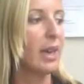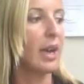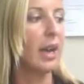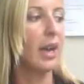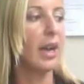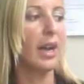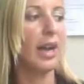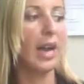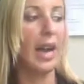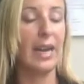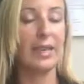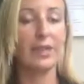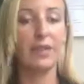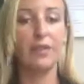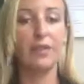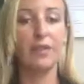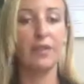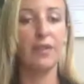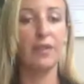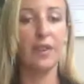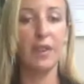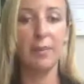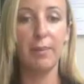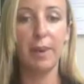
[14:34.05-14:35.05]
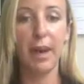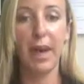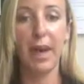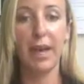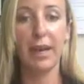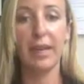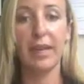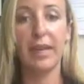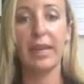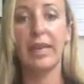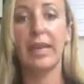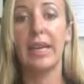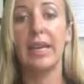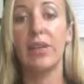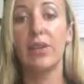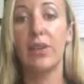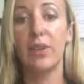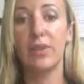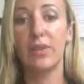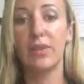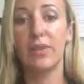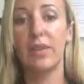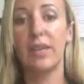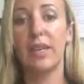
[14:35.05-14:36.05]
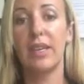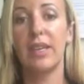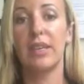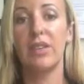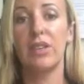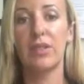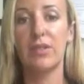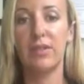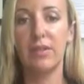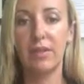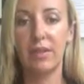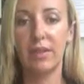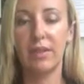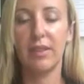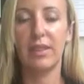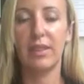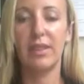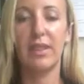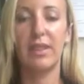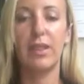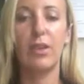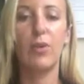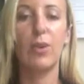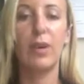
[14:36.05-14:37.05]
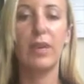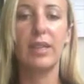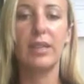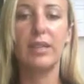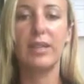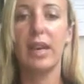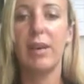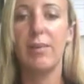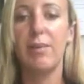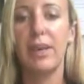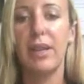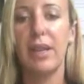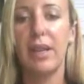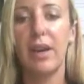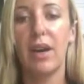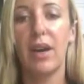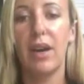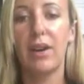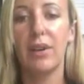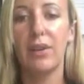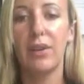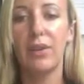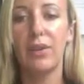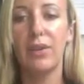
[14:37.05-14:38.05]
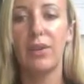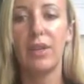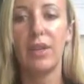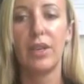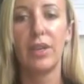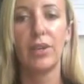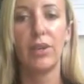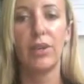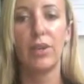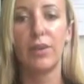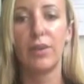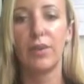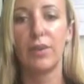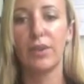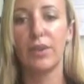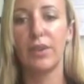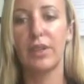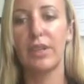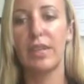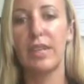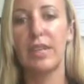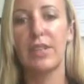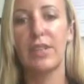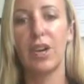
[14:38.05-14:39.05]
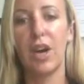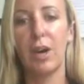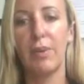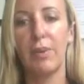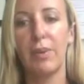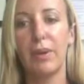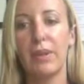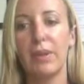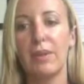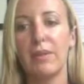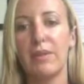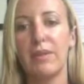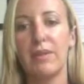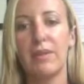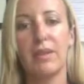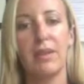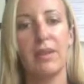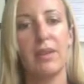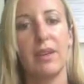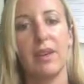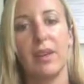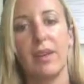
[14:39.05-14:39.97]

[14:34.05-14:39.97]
Ask for feedback, and again, no sitting. Just quick 10-minute huddle. Go over key topics,